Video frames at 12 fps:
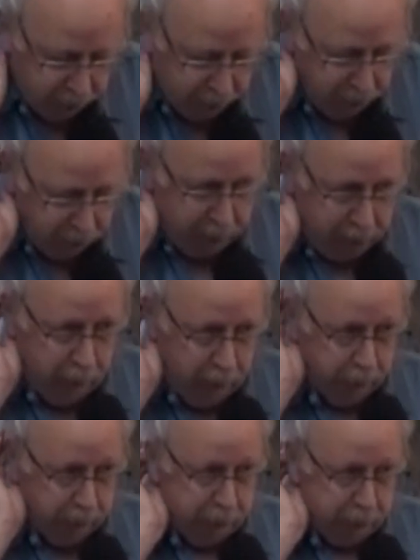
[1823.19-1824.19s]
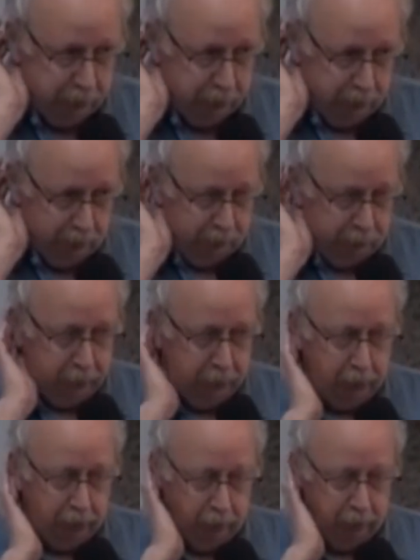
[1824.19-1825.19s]
But I was
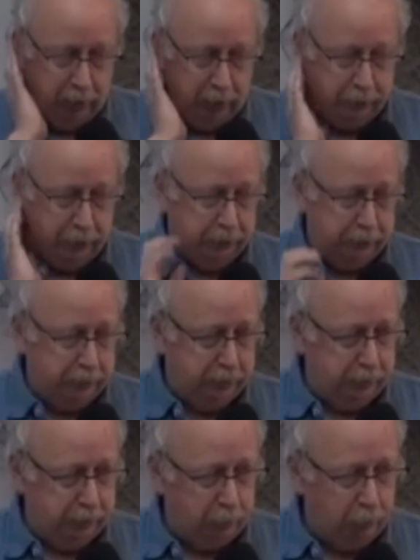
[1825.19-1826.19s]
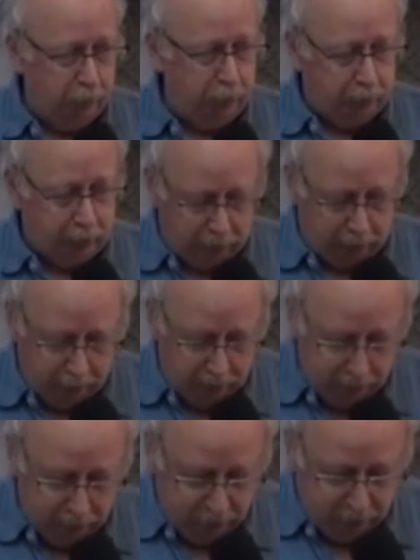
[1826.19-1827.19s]
thinking about this week. I
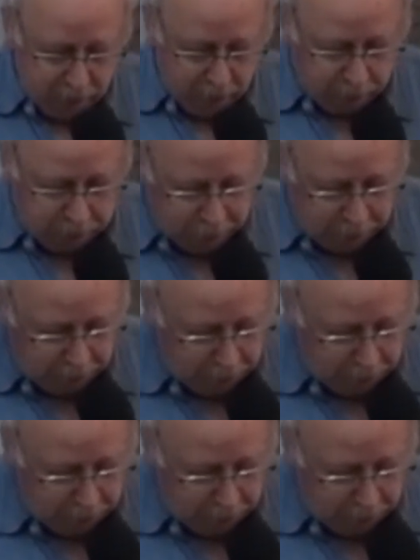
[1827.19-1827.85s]
was thinking